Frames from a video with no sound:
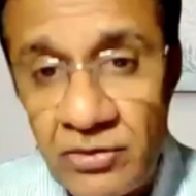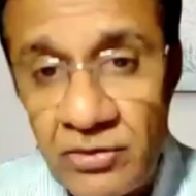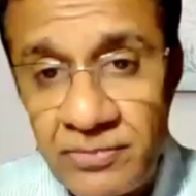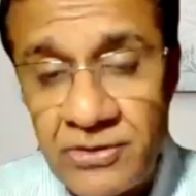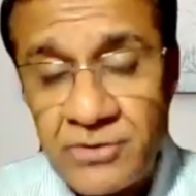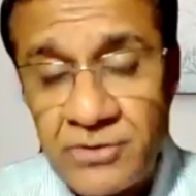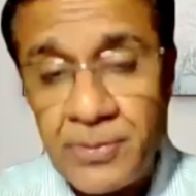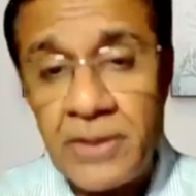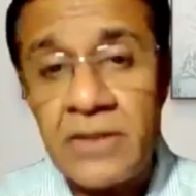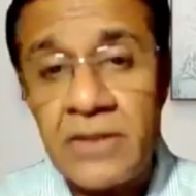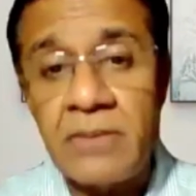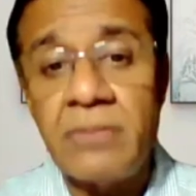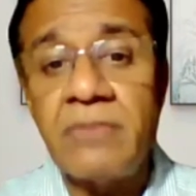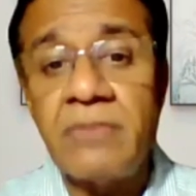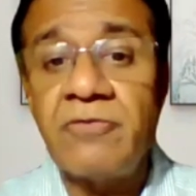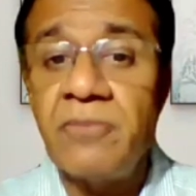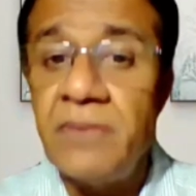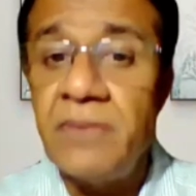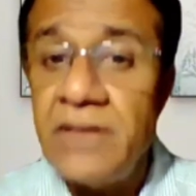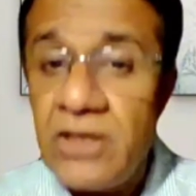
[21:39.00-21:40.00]
perspective, but
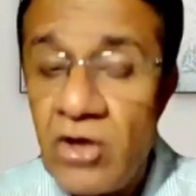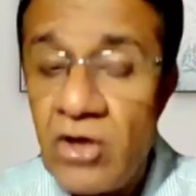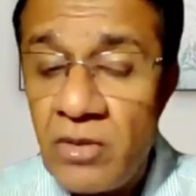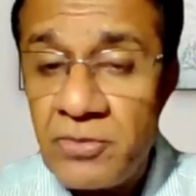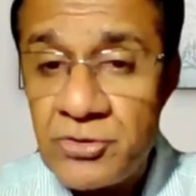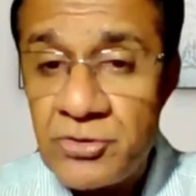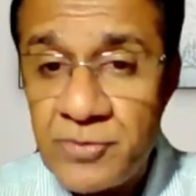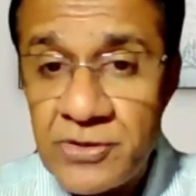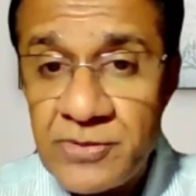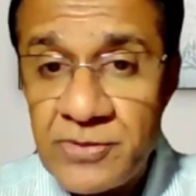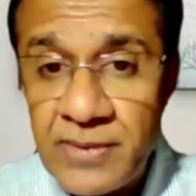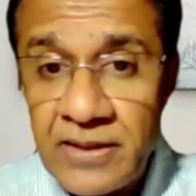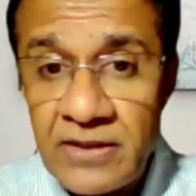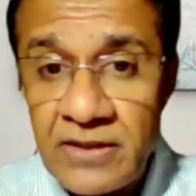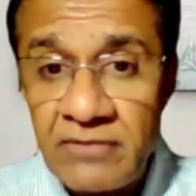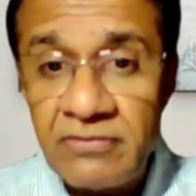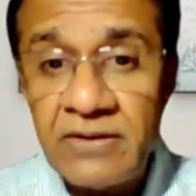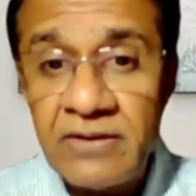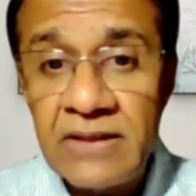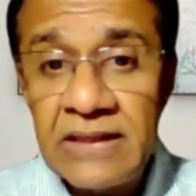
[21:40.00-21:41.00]
from an e-commerce
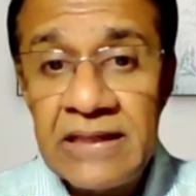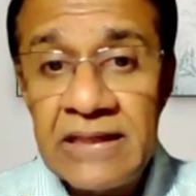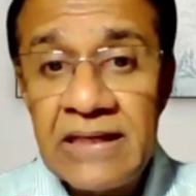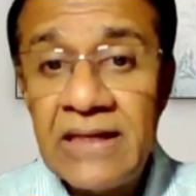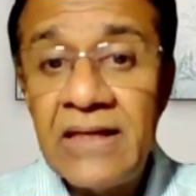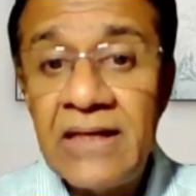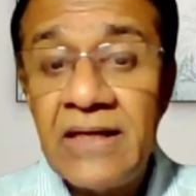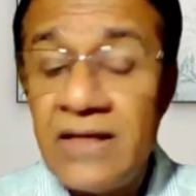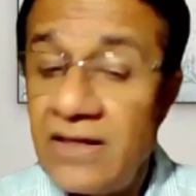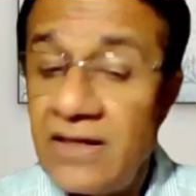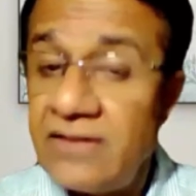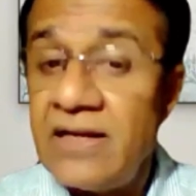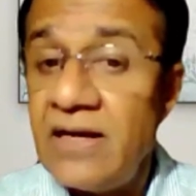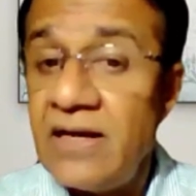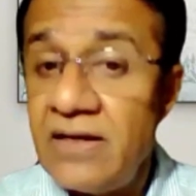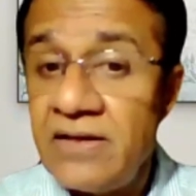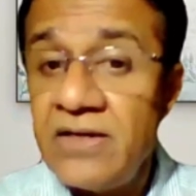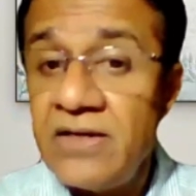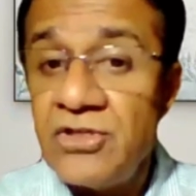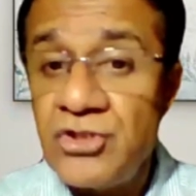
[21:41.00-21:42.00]
perspective, yeah,
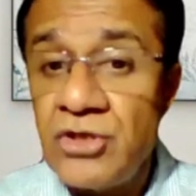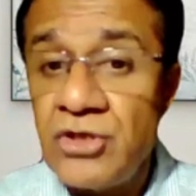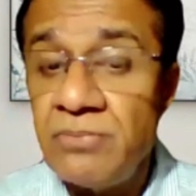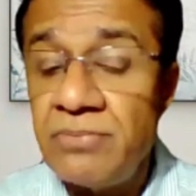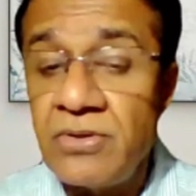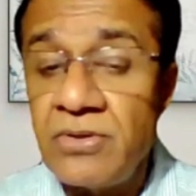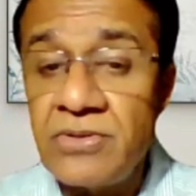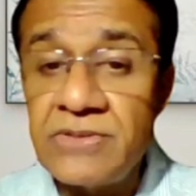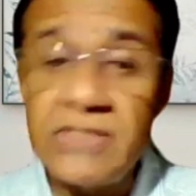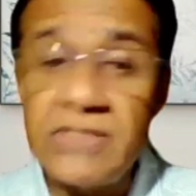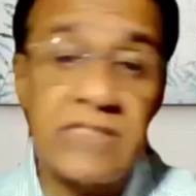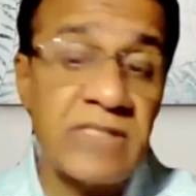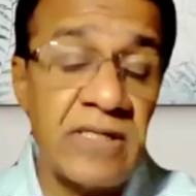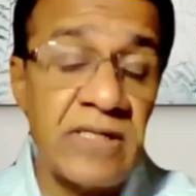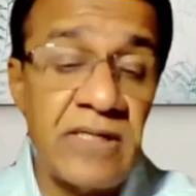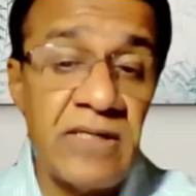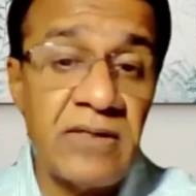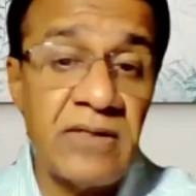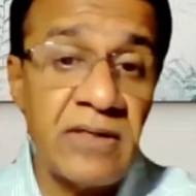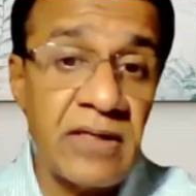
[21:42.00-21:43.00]
talent can jump because there's
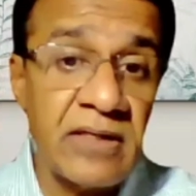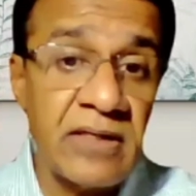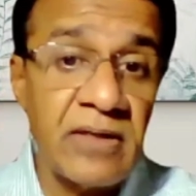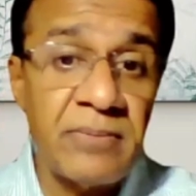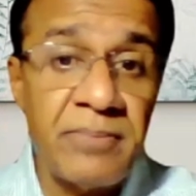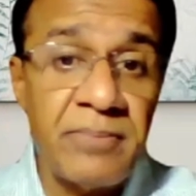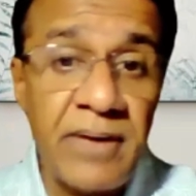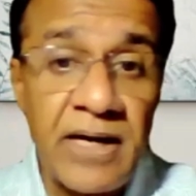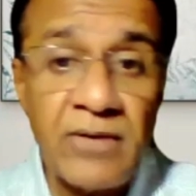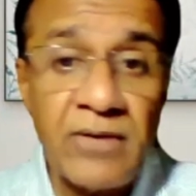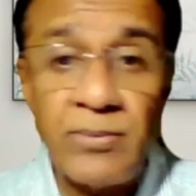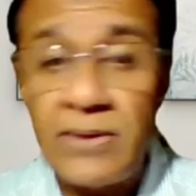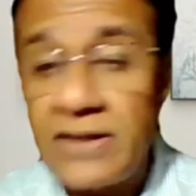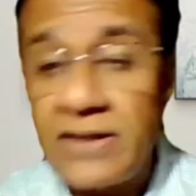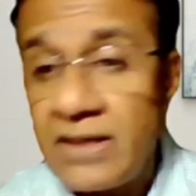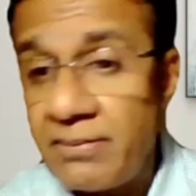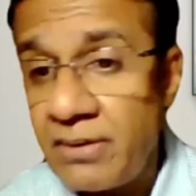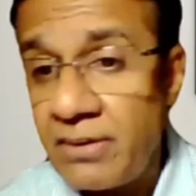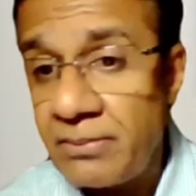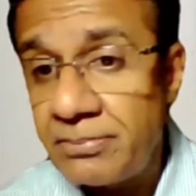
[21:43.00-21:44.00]
suddenly another brand will
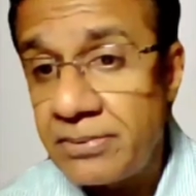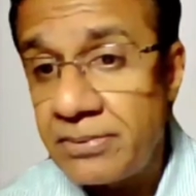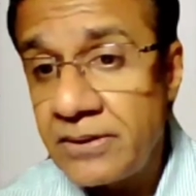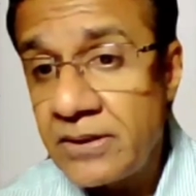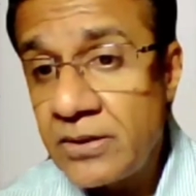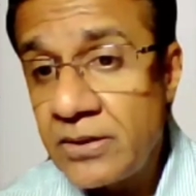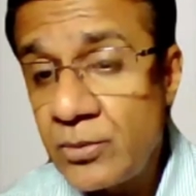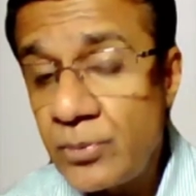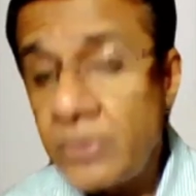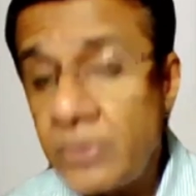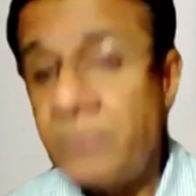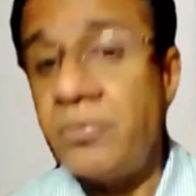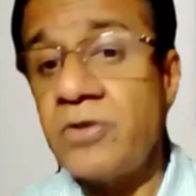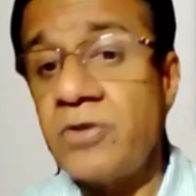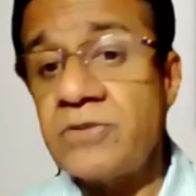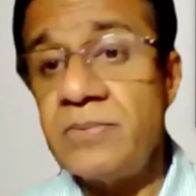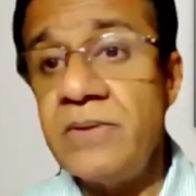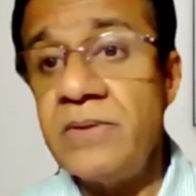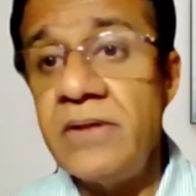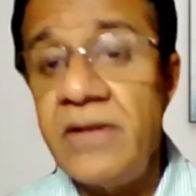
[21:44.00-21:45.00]
come up with
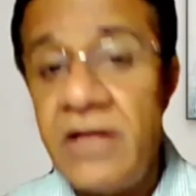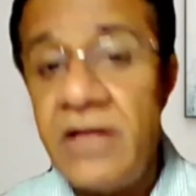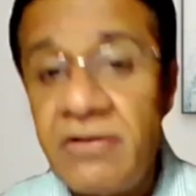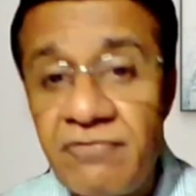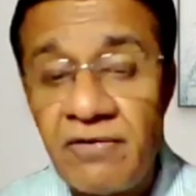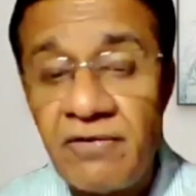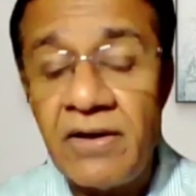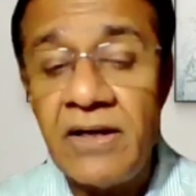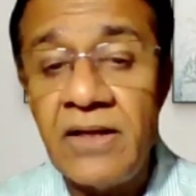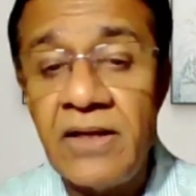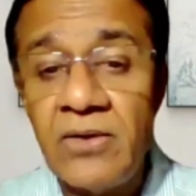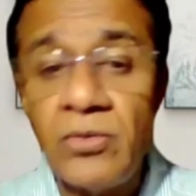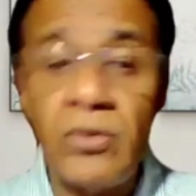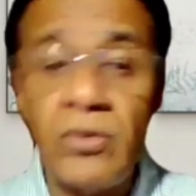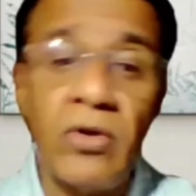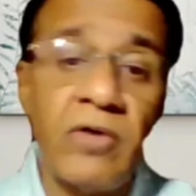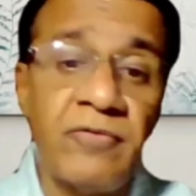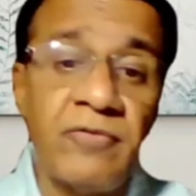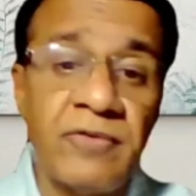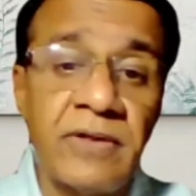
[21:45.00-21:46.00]
possibly great funding who will
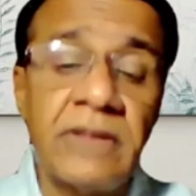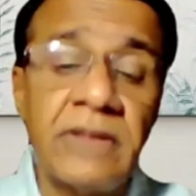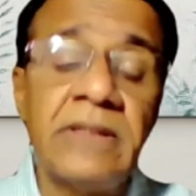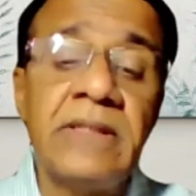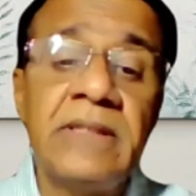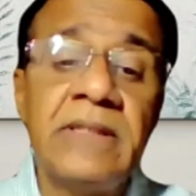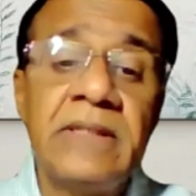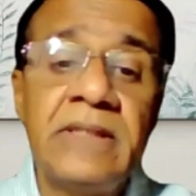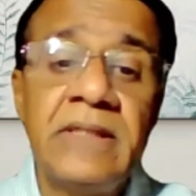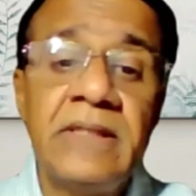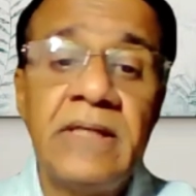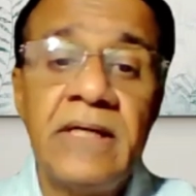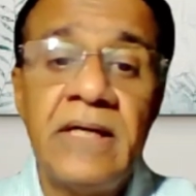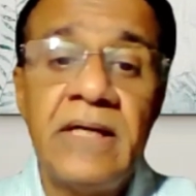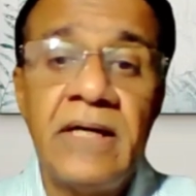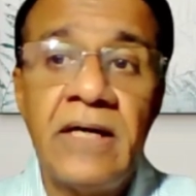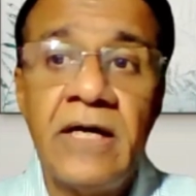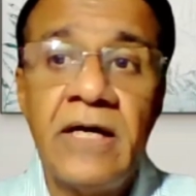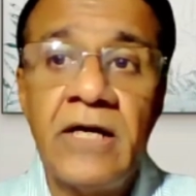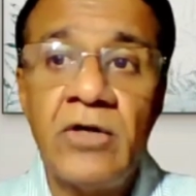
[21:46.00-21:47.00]
offer,
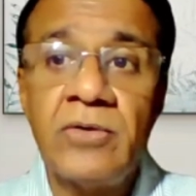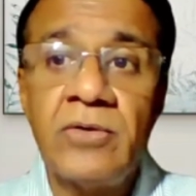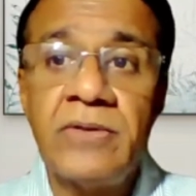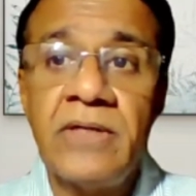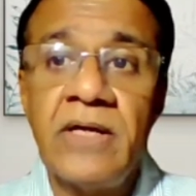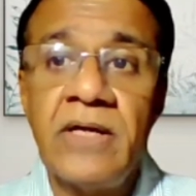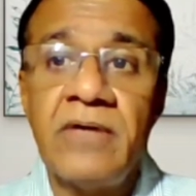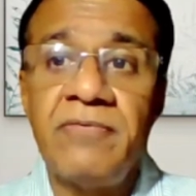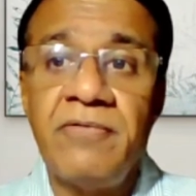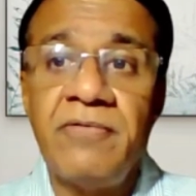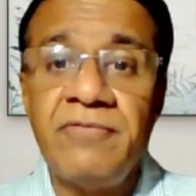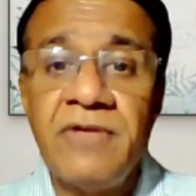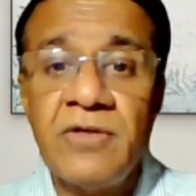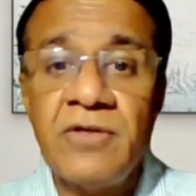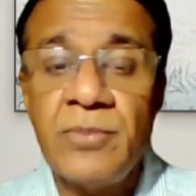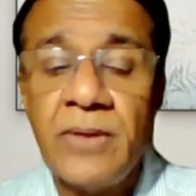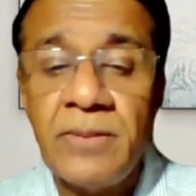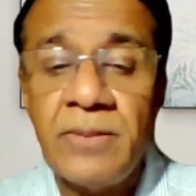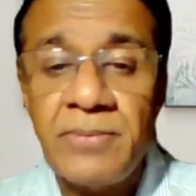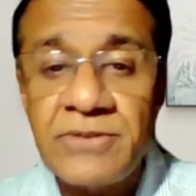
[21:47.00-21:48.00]

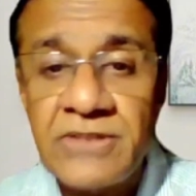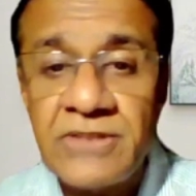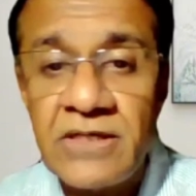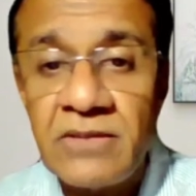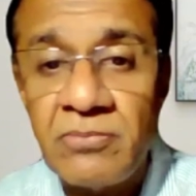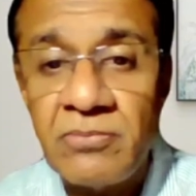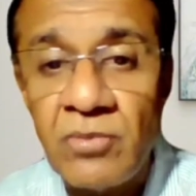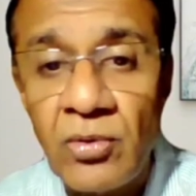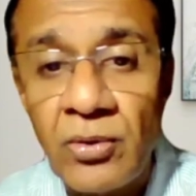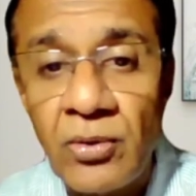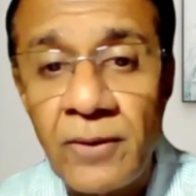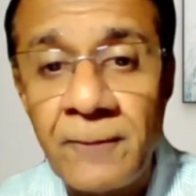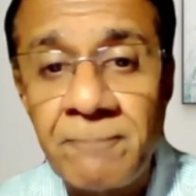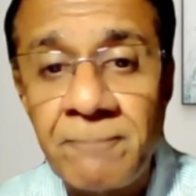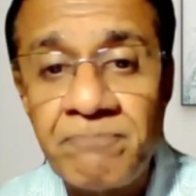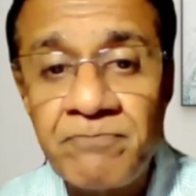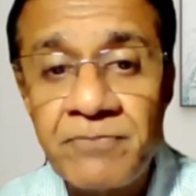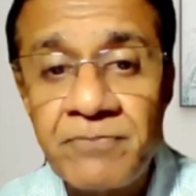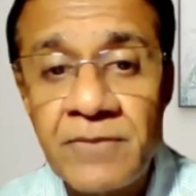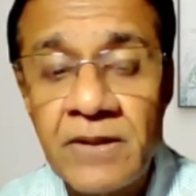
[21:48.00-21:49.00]
15-20% more
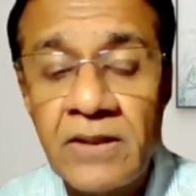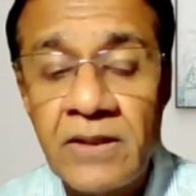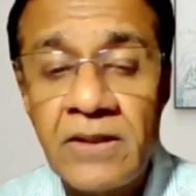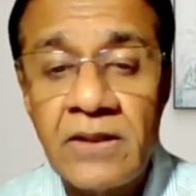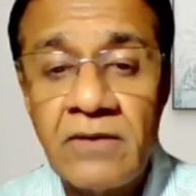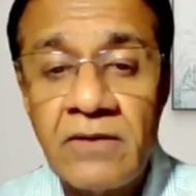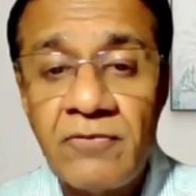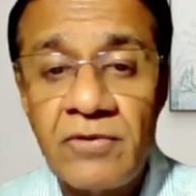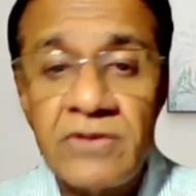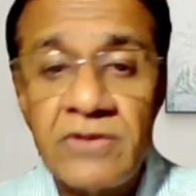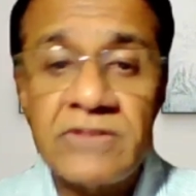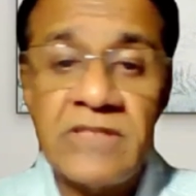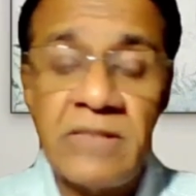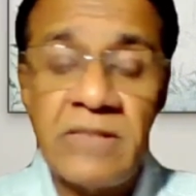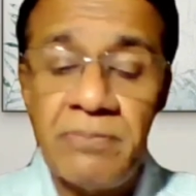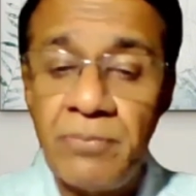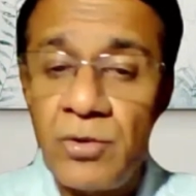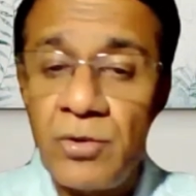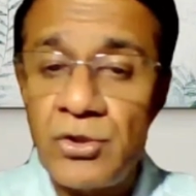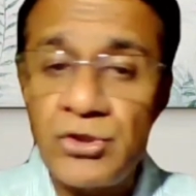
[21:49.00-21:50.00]
for the same
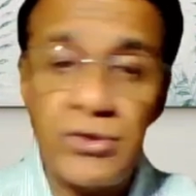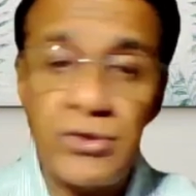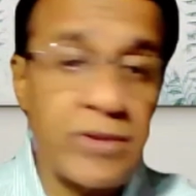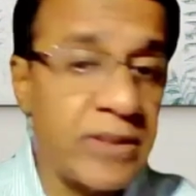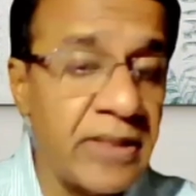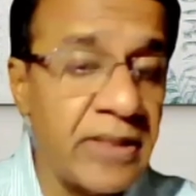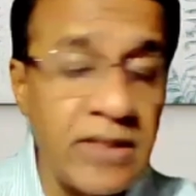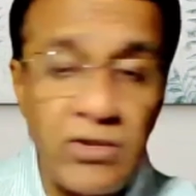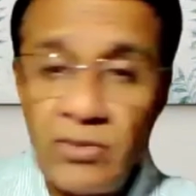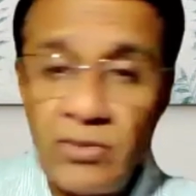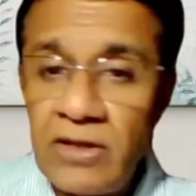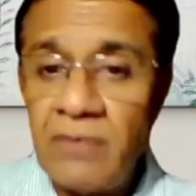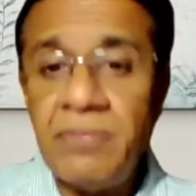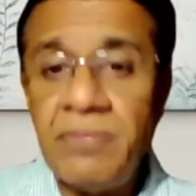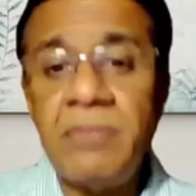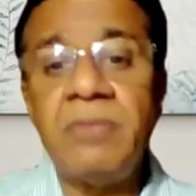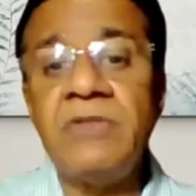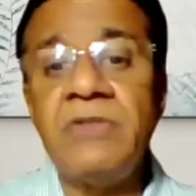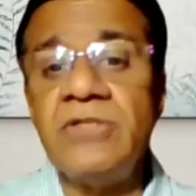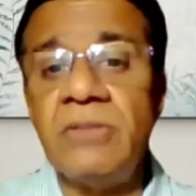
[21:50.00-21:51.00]
position, and then you'll have
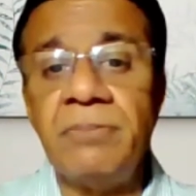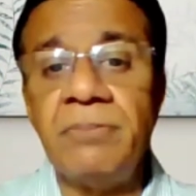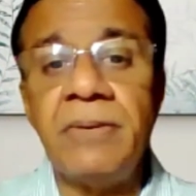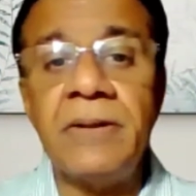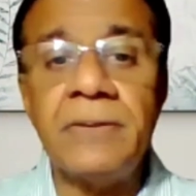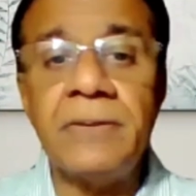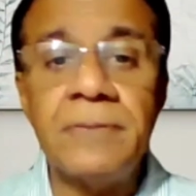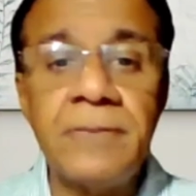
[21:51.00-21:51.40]
people jumping.